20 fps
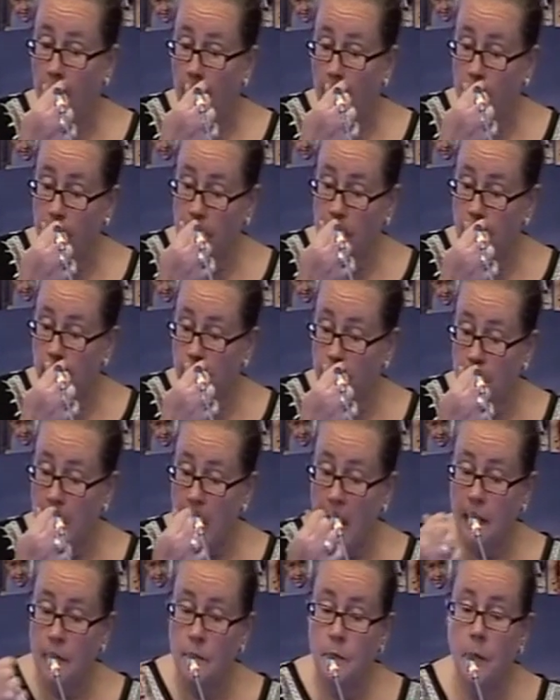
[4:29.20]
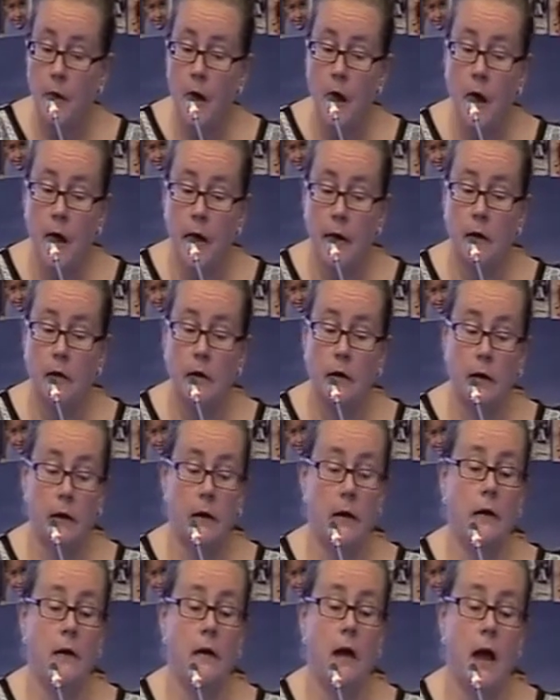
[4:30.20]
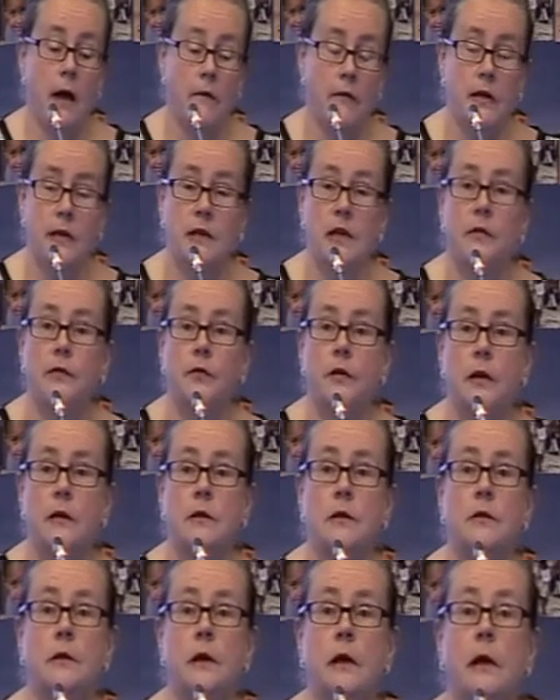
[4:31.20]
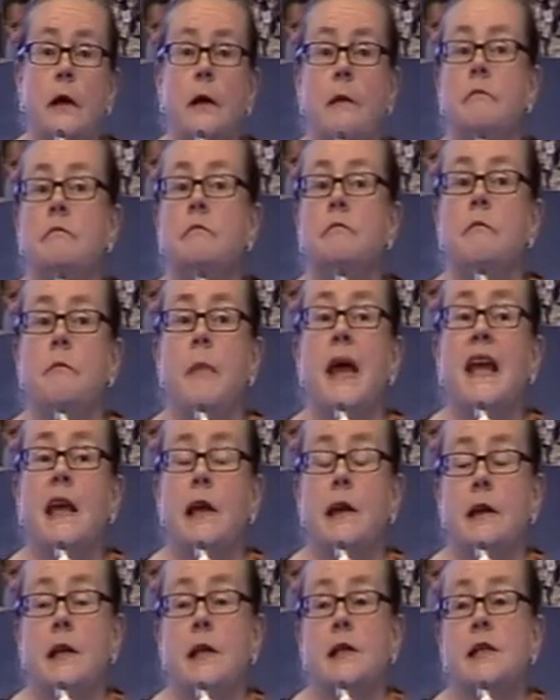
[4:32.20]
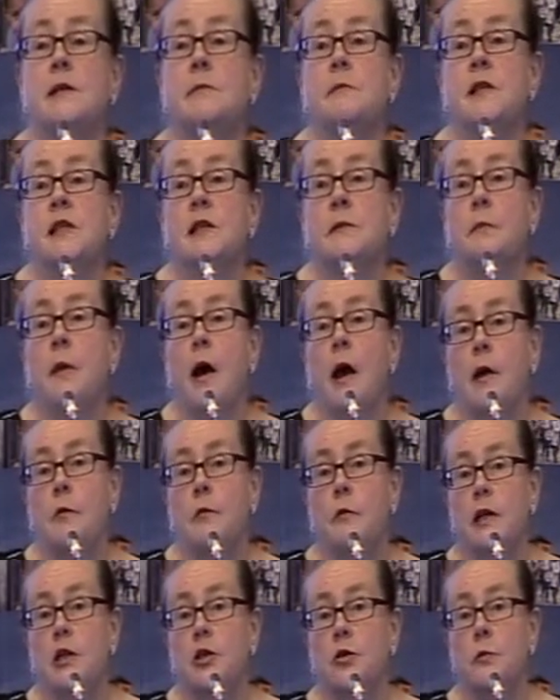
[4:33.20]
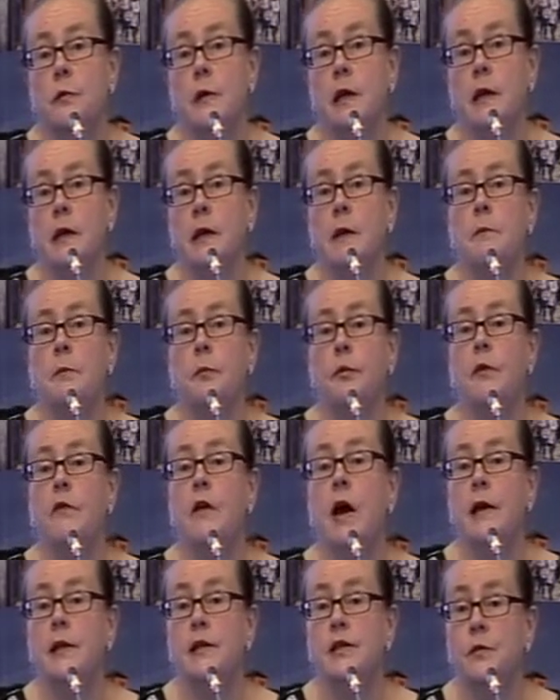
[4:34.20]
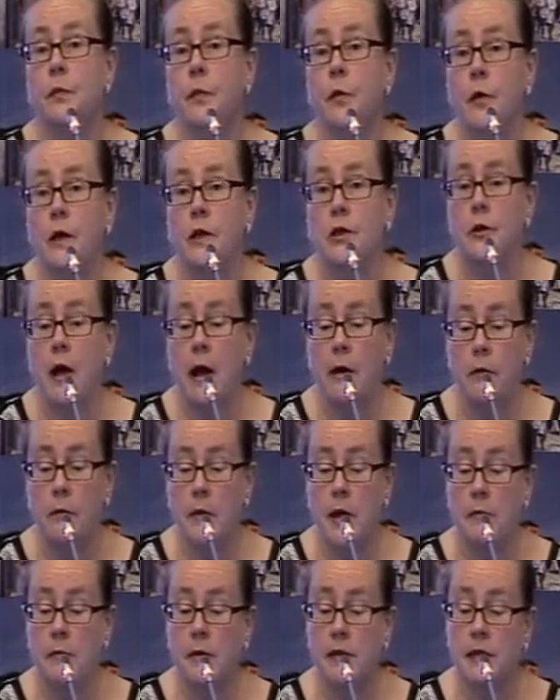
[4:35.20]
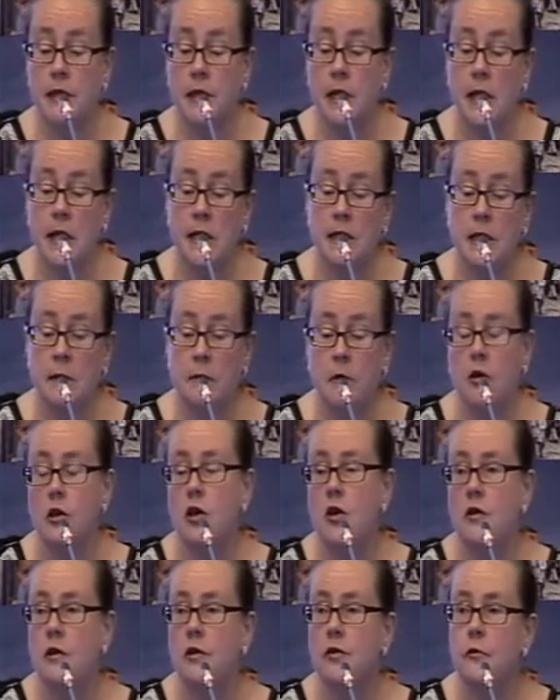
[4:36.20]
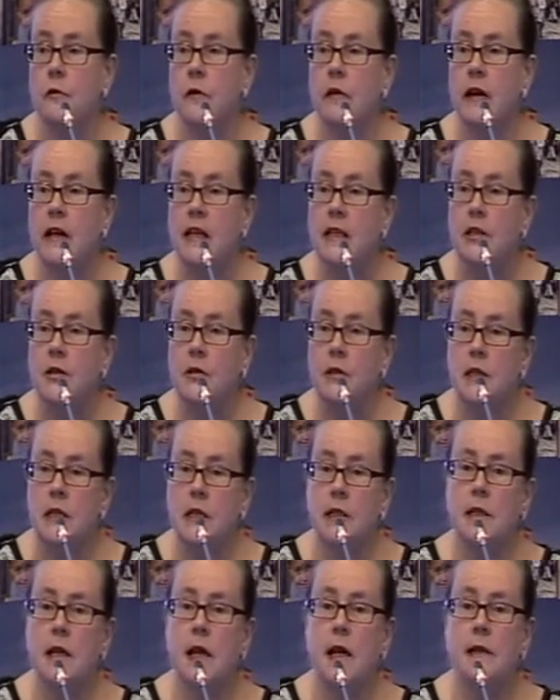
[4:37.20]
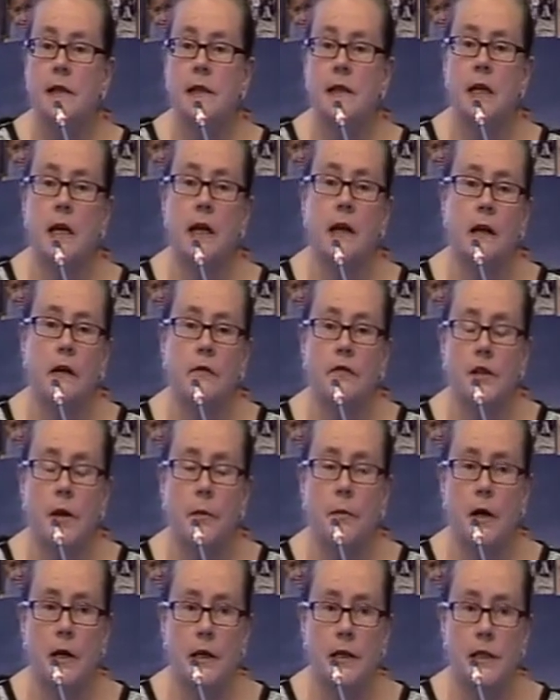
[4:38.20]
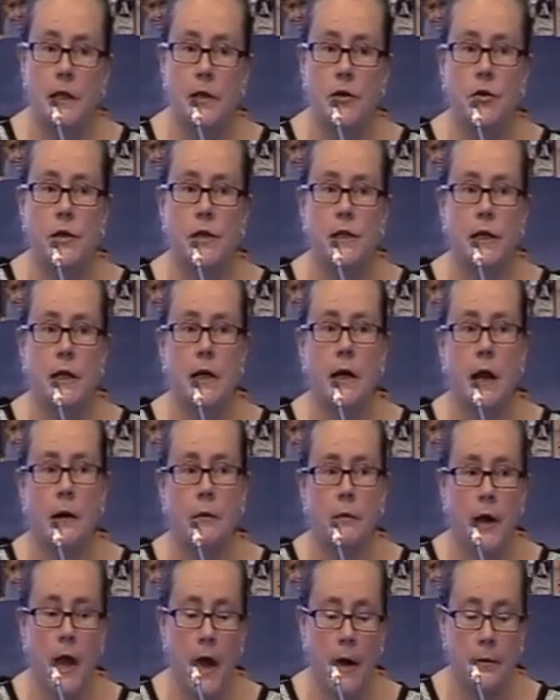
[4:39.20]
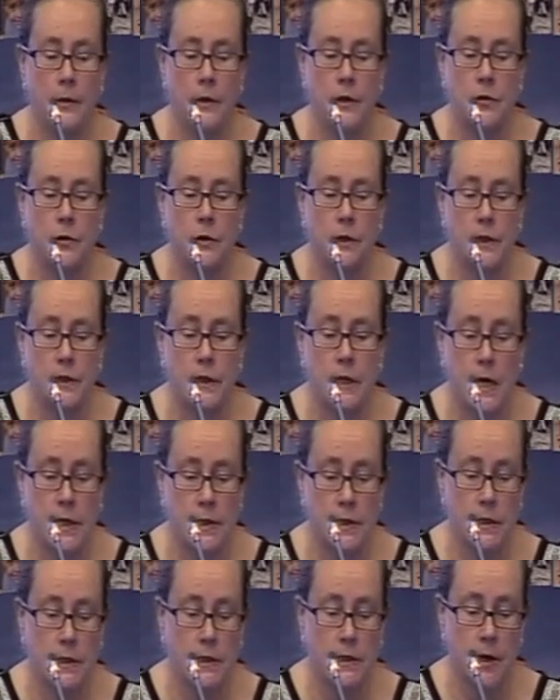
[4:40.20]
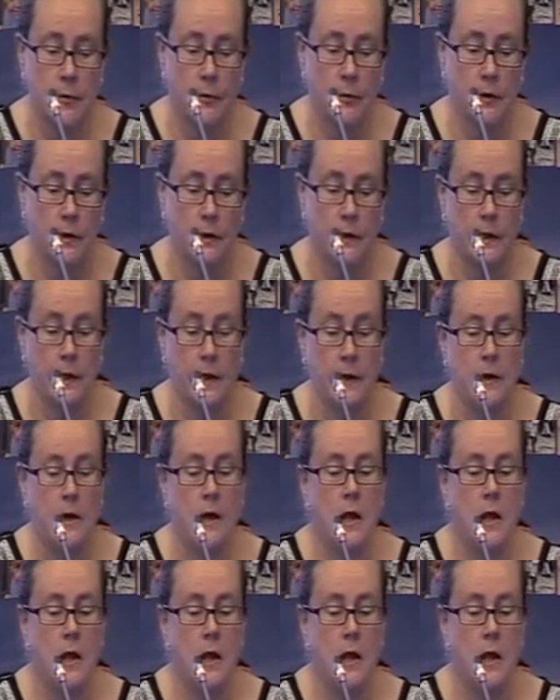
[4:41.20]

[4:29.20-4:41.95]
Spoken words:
We do that by having different mechanisms by which we provide support to our member states. I'm not going to go into details here. If somebody's interested, I'll be happy to discuss it separately.